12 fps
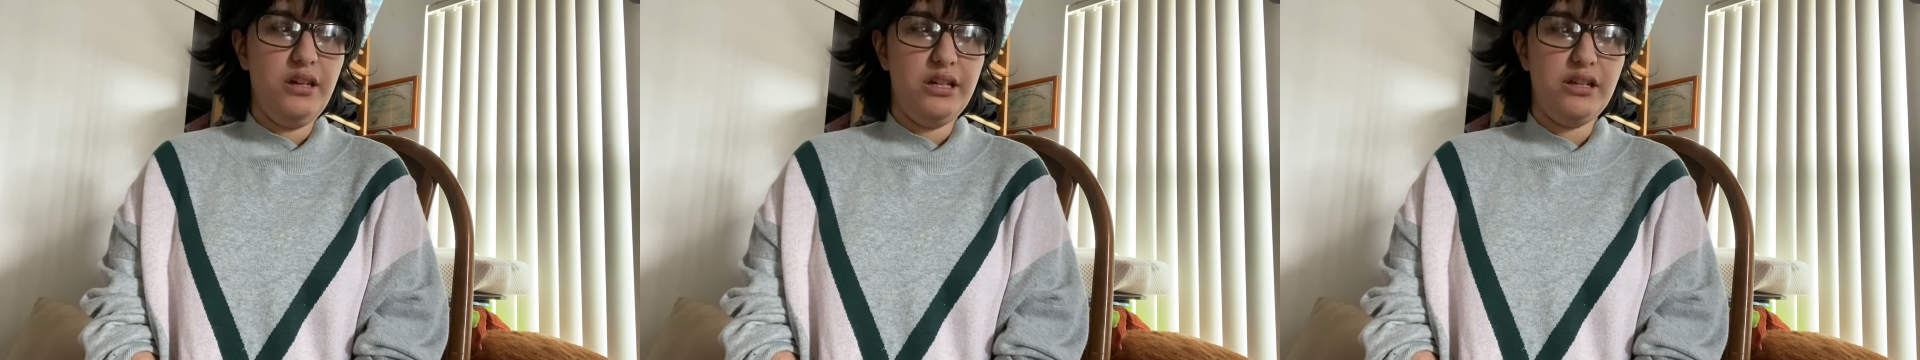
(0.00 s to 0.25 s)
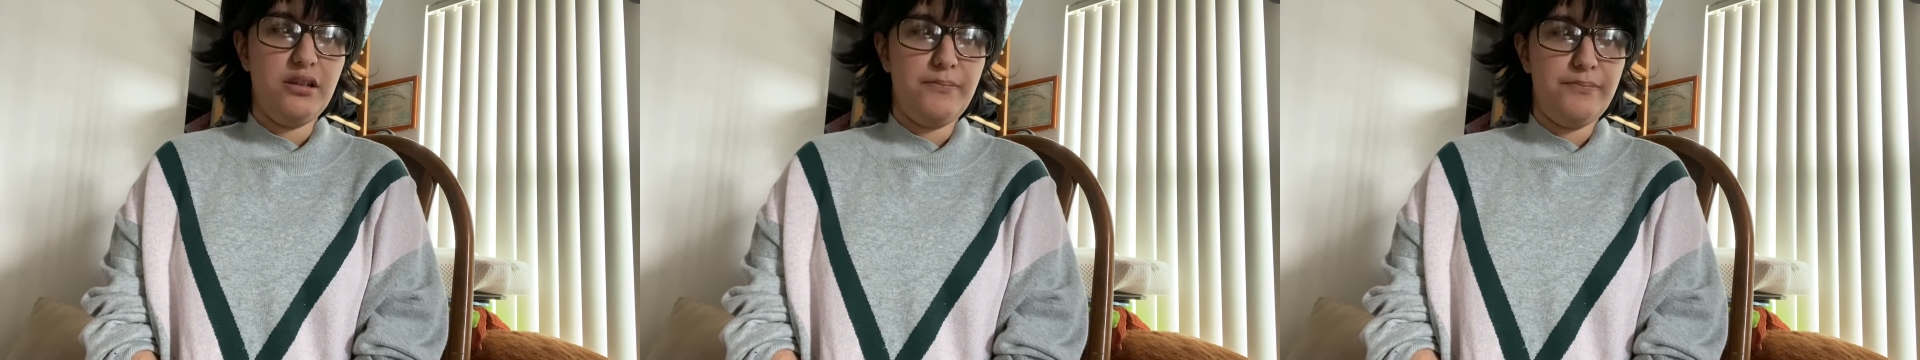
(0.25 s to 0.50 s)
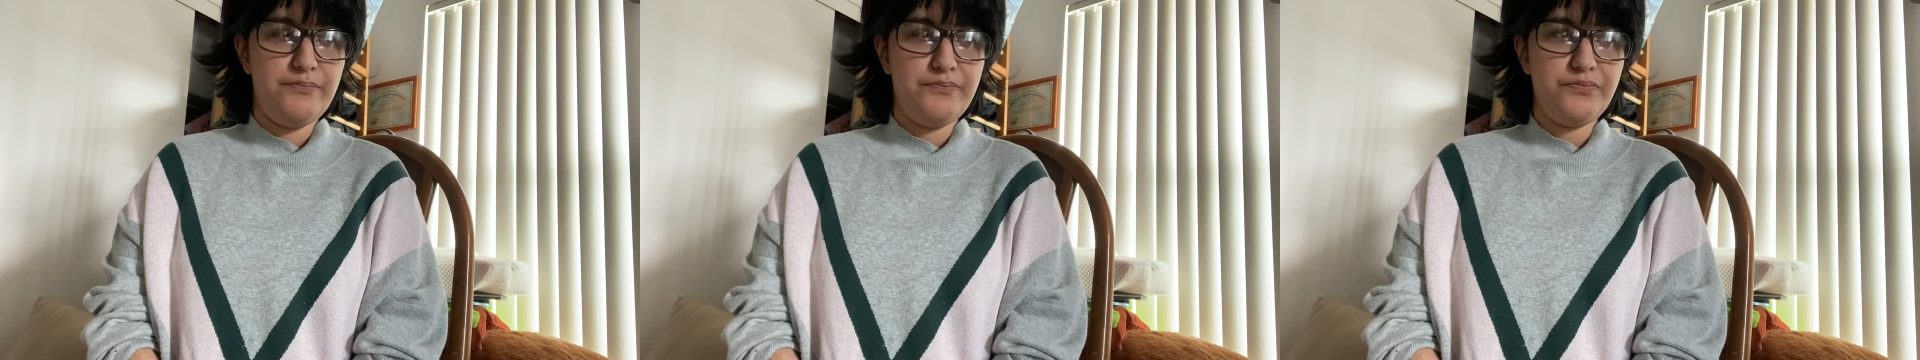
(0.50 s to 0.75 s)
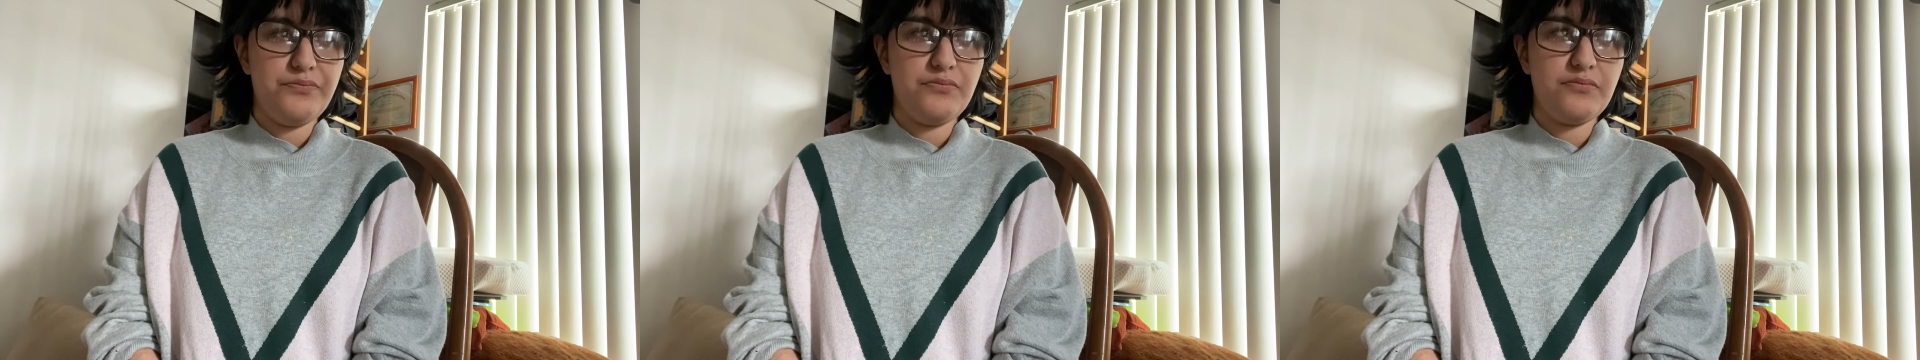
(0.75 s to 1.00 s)

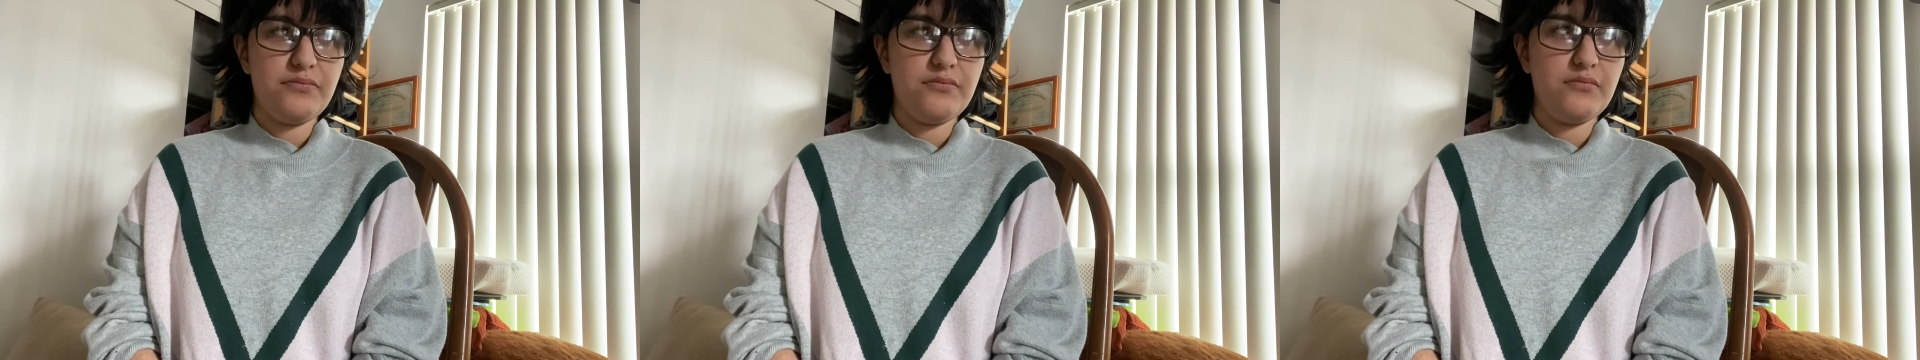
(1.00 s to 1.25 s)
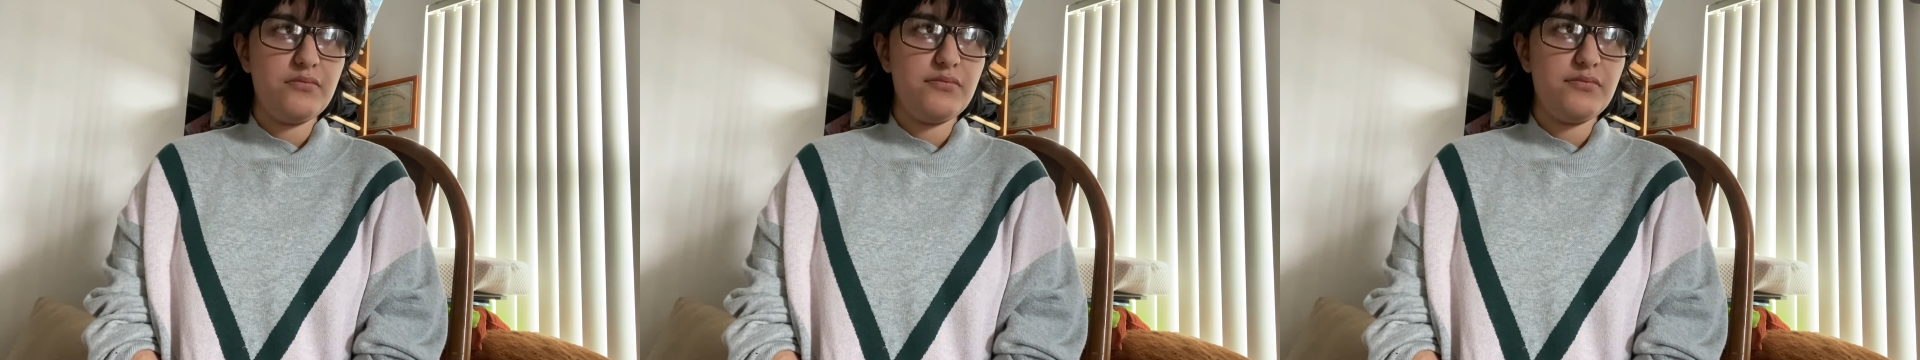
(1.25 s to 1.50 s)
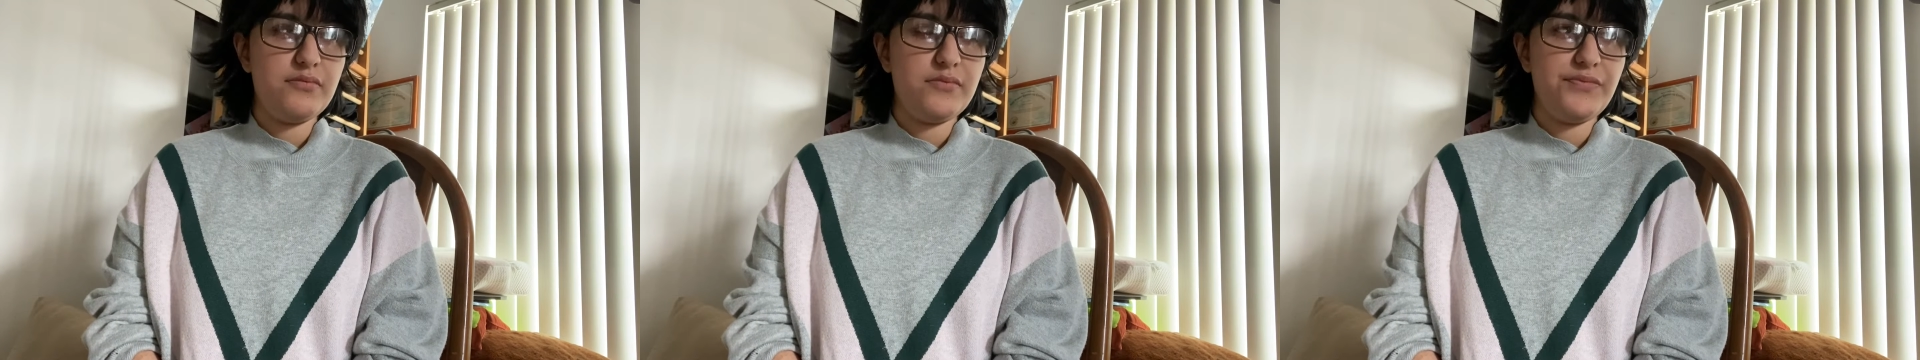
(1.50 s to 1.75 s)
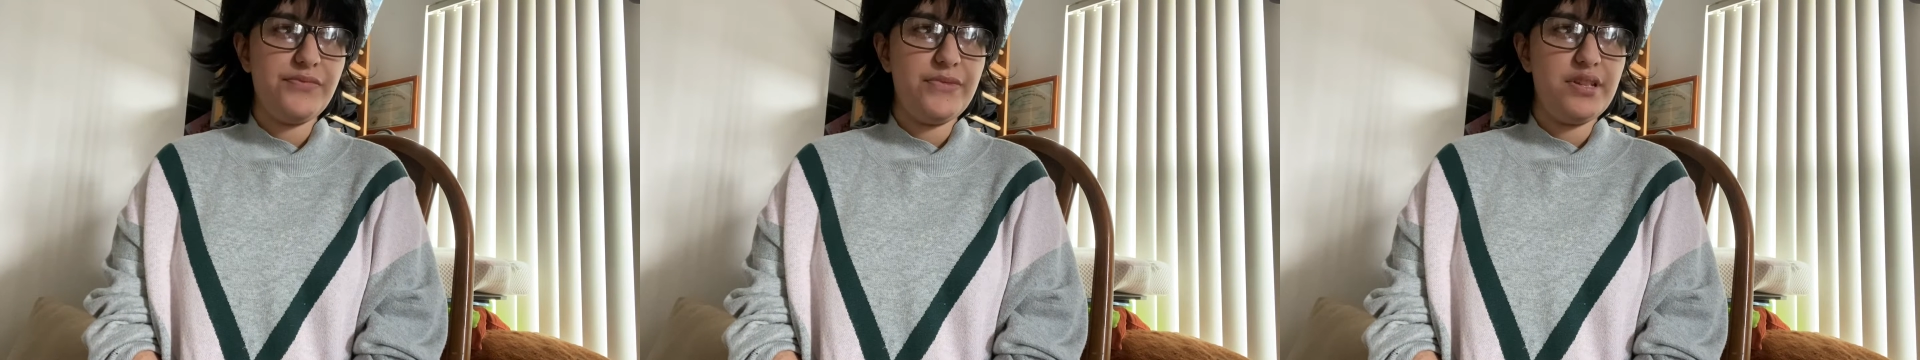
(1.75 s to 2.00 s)

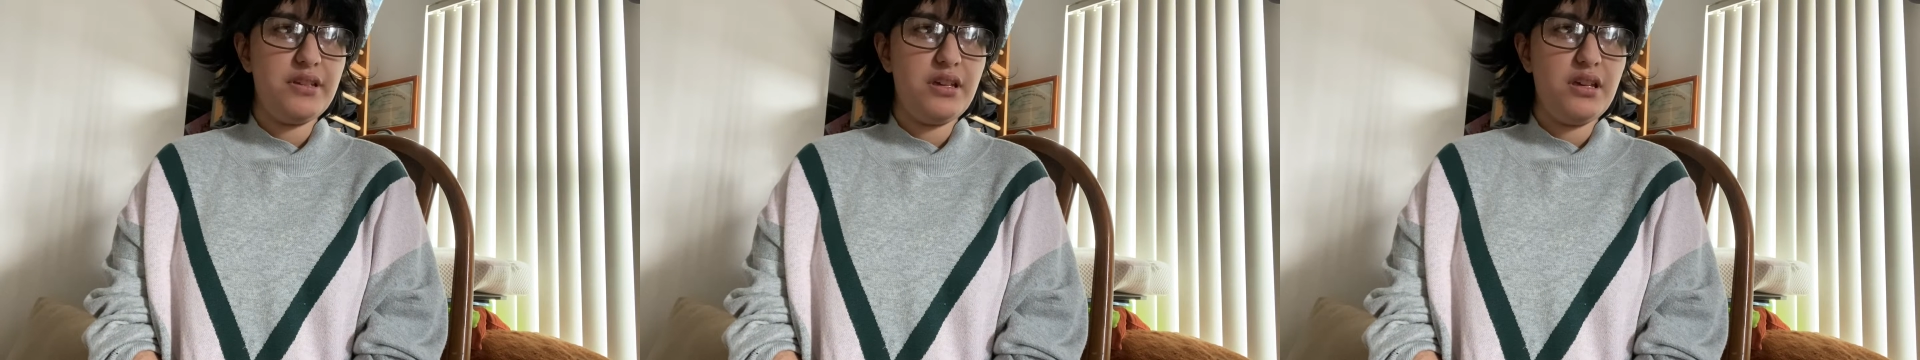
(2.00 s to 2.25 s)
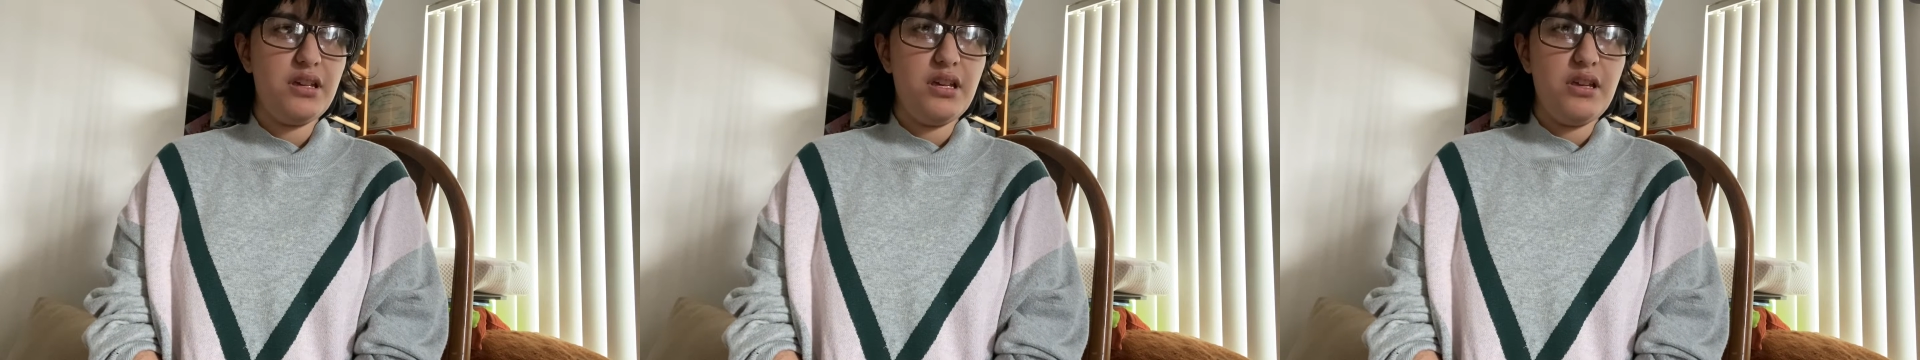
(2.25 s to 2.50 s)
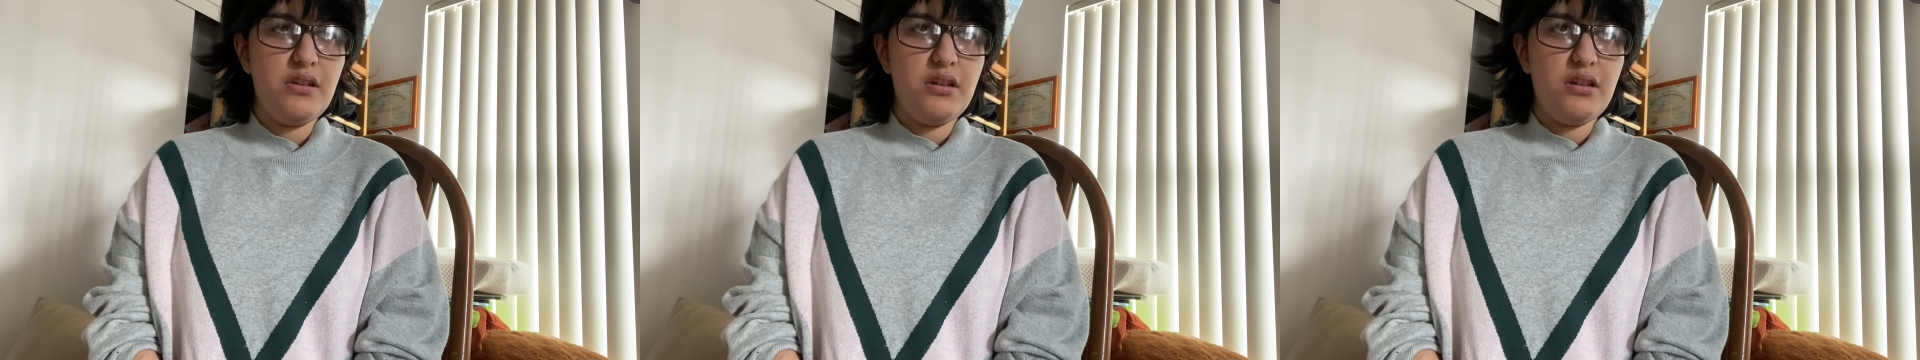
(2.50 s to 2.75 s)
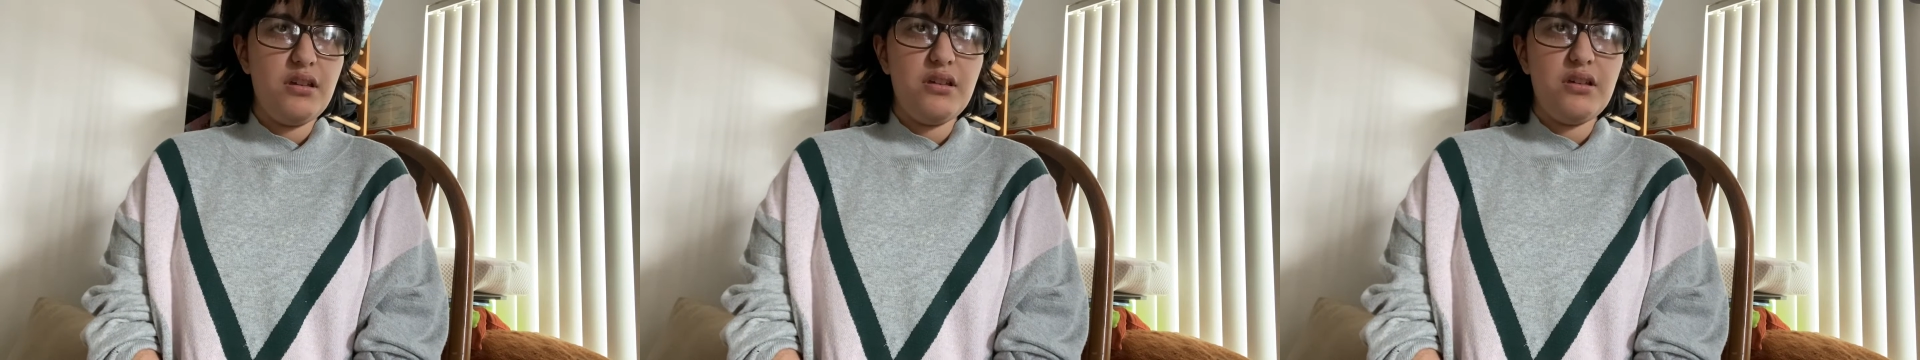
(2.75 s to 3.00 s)

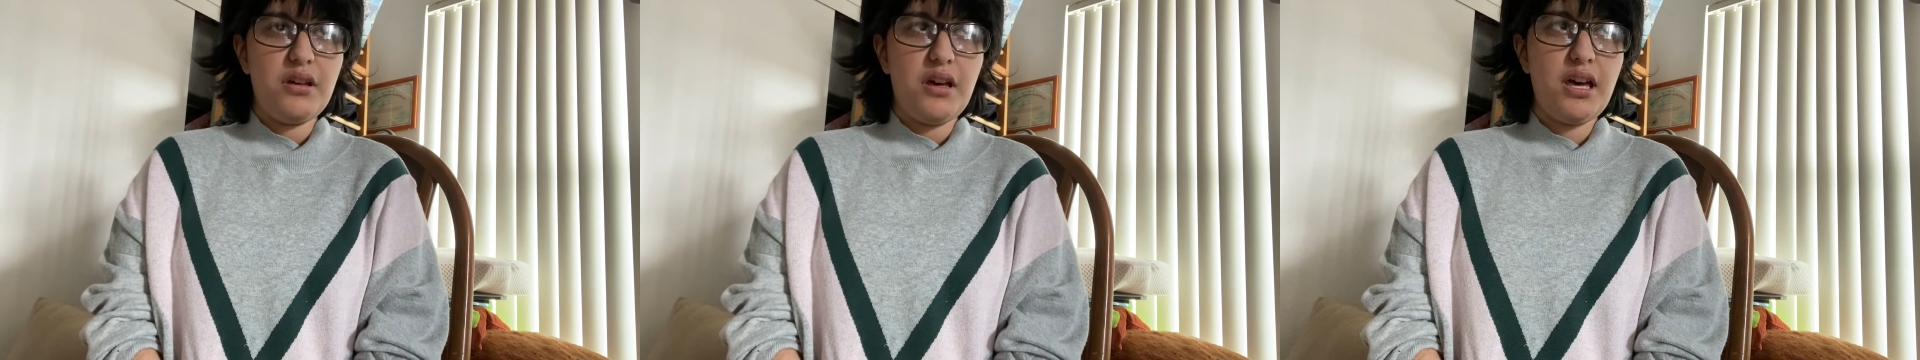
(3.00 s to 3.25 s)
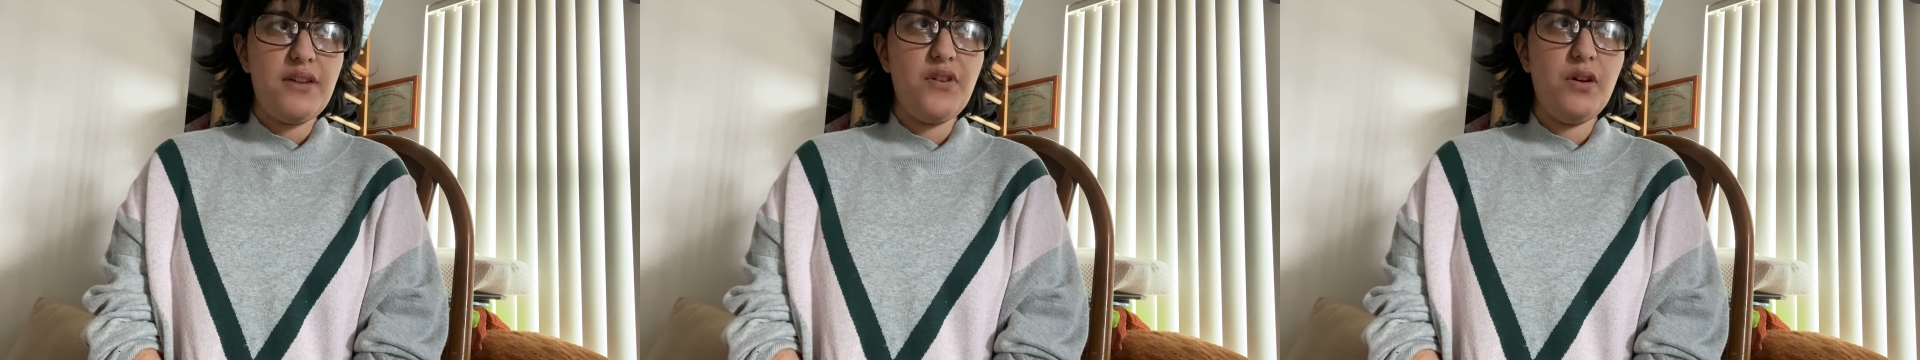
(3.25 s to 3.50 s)
I've